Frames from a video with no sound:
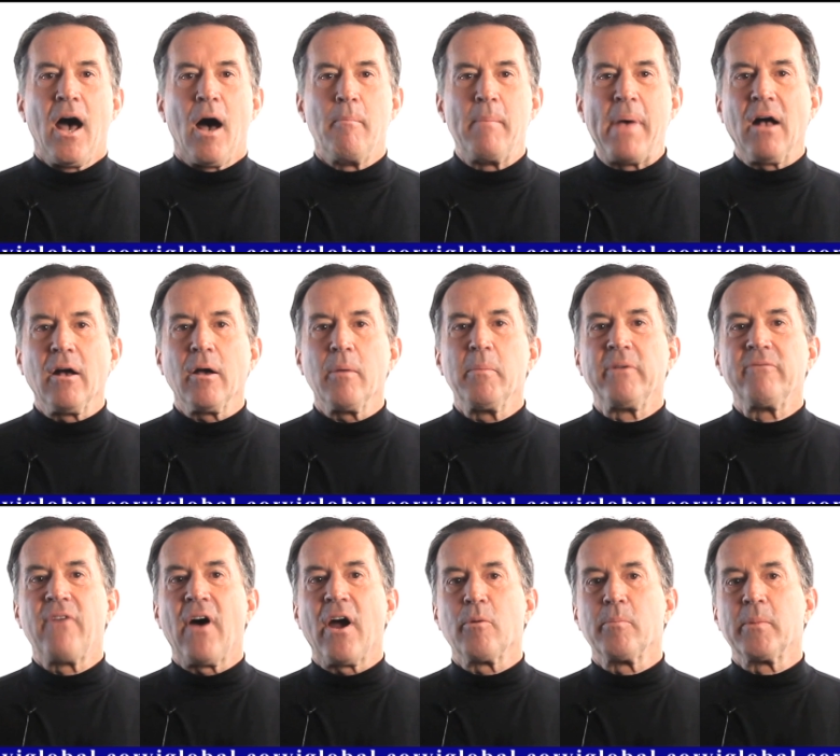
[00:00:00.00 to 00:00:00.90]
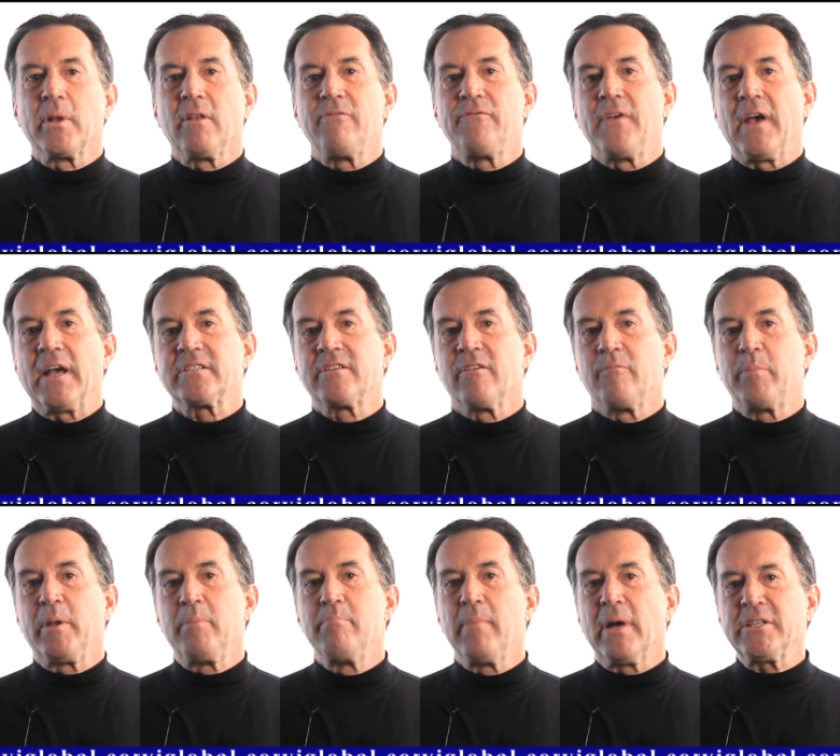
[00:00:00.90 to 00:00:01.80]
Amalgam environmental effects have
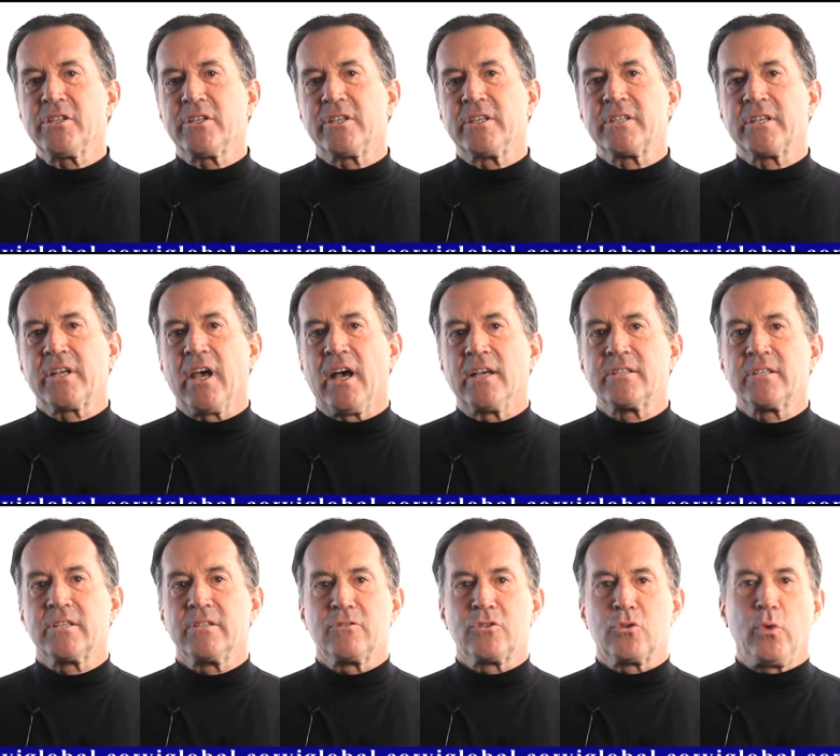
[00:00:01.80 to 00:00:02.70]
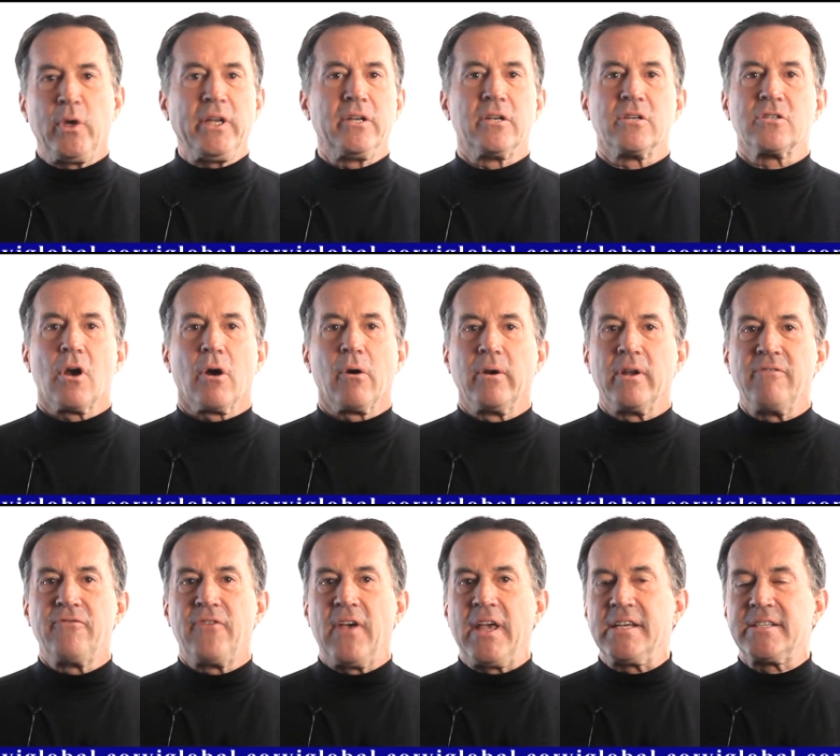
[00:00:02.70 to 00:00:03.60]
been much discussed. Sweden has already
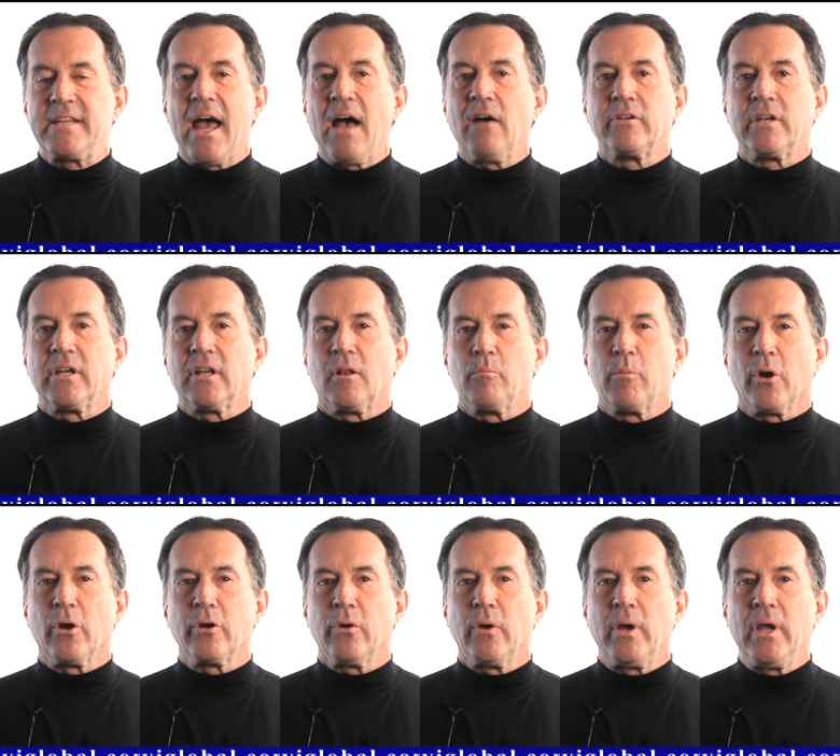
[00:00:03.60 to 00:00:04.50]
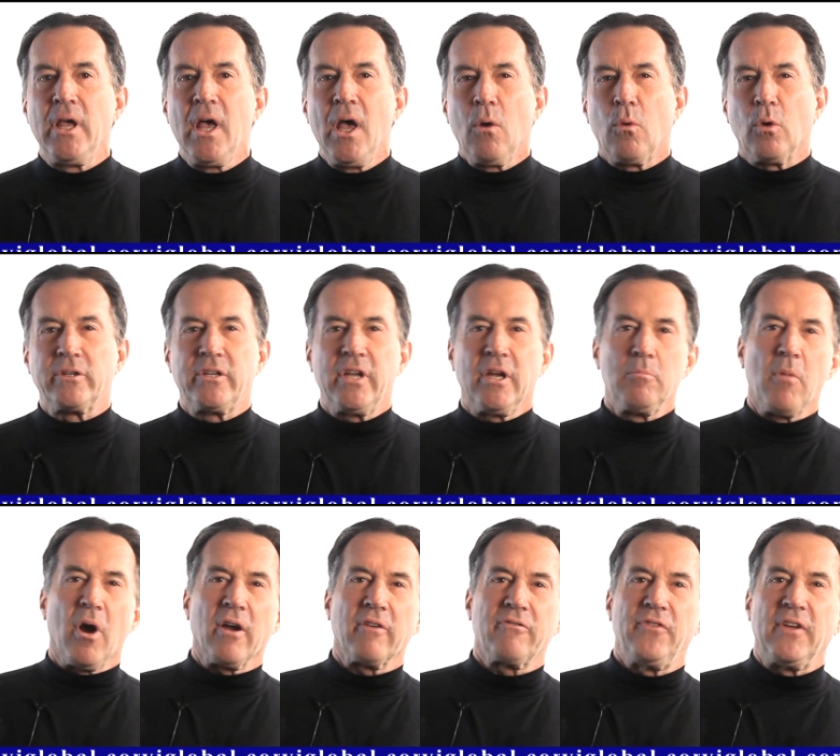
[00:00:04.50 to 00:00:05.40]
phased out dental mercury, while
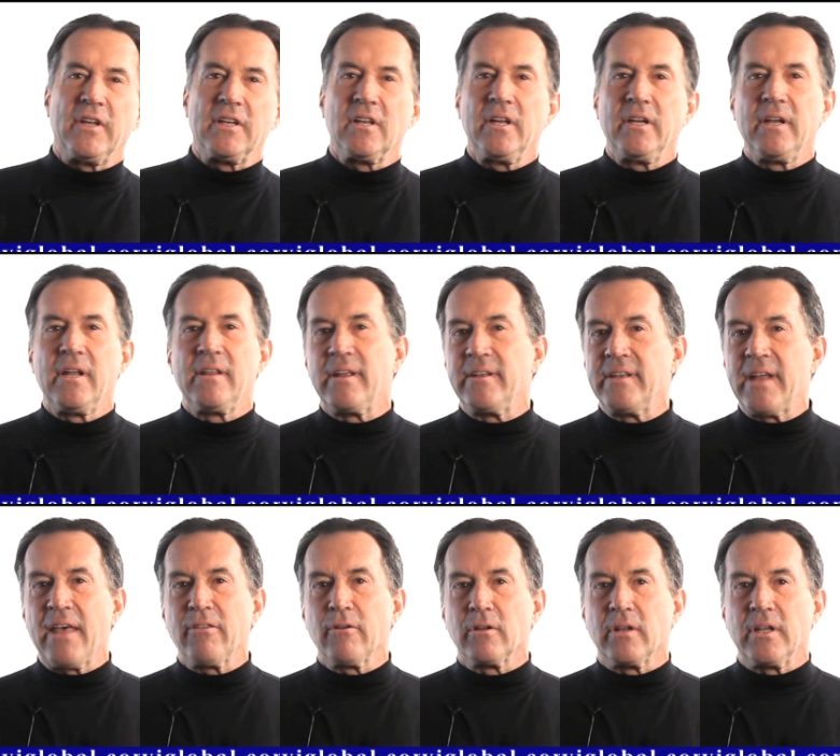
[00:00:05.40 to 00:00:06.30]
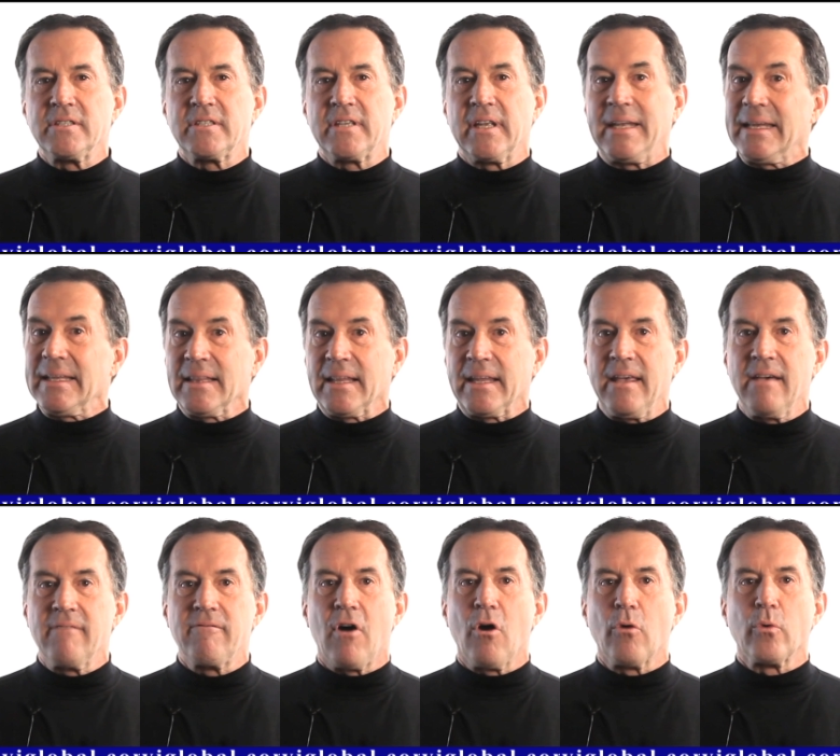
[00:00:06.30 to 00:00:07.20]
Denmark, Finland, and the Netherlands and Italy
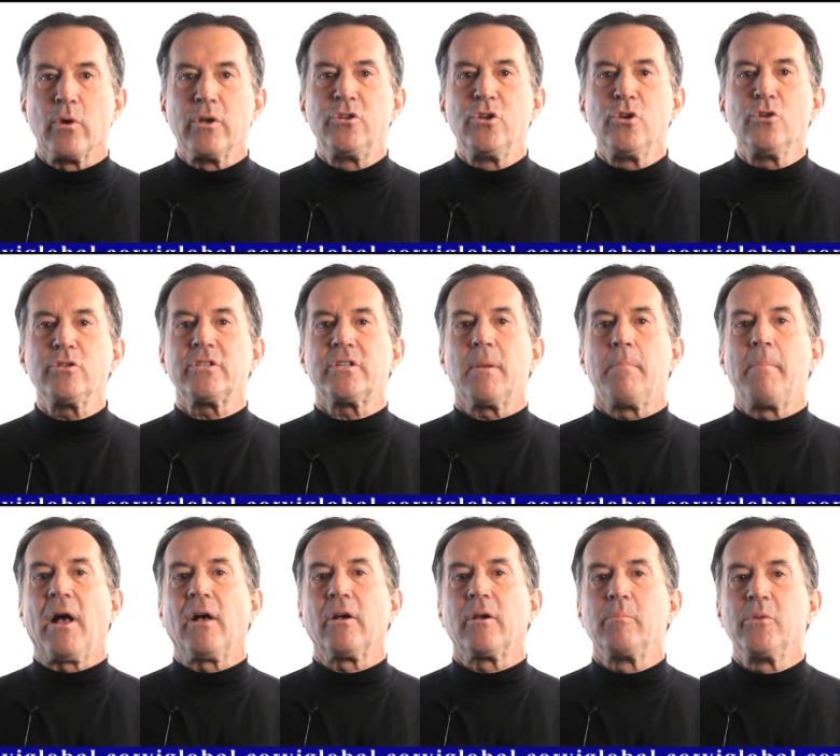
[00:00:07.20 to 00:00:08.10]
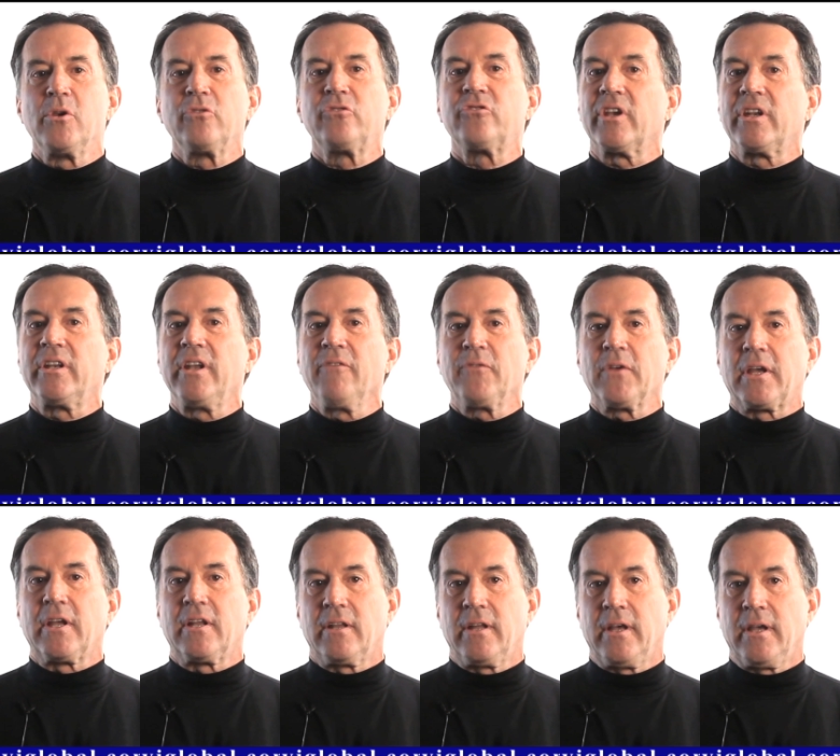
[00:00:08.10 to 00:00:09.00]
have all reduced amalgam use
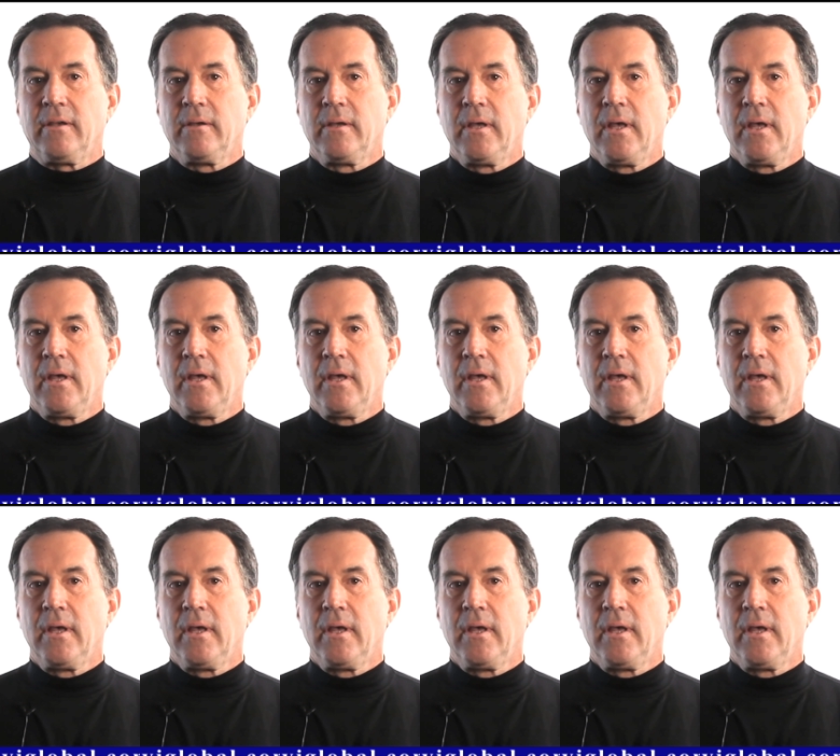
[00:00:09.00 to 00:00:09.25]
significantly.